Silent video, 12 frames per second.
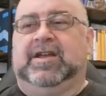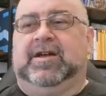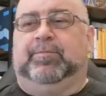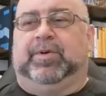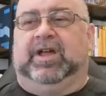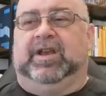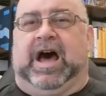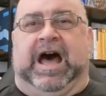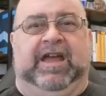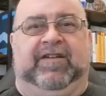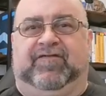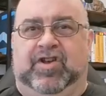But
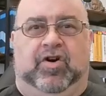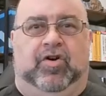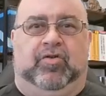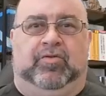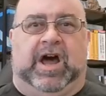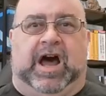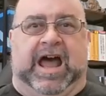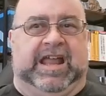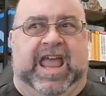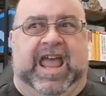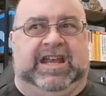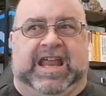I've known I
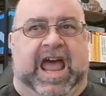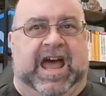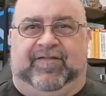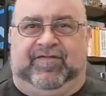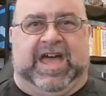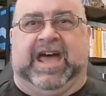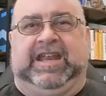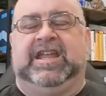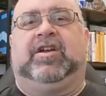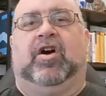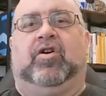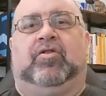can't have that
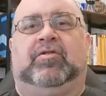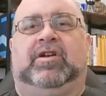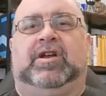ego